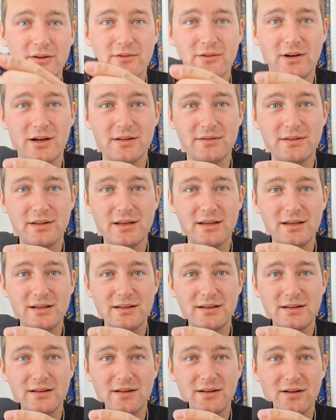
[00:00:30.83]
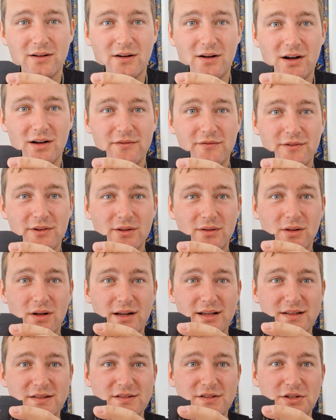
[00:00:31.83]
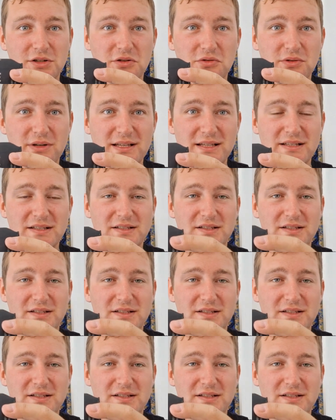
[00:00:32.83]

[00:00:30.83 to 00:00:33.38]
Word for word: right there, I feel like a two